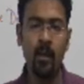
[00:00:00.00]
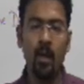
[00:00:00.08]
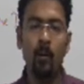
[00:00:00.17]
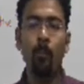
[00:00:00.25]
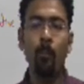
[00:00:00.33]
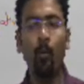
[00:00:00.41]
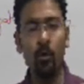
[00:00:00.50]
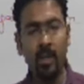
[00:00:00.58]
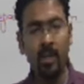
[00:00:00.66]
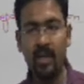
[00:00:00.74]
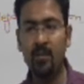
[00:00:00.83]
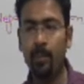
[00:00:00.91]
both are
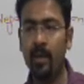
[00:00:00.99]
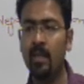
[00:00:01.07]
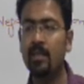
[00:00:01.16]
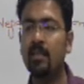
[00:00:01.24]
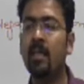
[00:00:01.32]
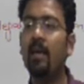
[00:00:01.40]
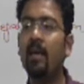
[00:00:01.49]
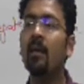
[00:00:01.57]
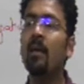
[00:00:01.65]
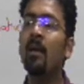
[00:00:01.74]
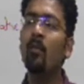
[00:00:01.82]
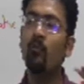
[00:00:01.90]
experiencing
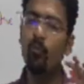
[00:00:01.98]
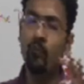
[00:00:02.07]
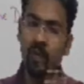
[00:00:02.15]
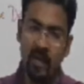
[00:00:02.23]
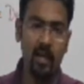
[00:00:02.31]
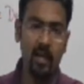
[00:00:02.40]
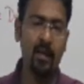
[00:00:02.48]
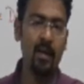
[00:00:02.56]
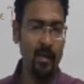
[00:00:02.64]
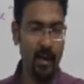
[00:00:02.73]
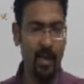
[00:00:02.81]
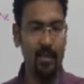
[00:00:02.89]
weaker
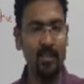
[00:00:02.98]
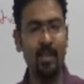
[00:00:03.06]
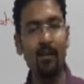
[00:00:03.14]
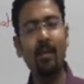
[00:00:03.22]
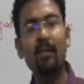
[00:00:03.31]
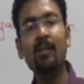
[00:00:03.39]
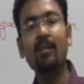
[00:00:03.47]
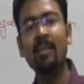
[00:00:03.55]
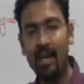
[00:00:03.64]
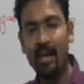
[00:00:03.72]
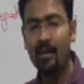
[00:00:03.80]
attraction than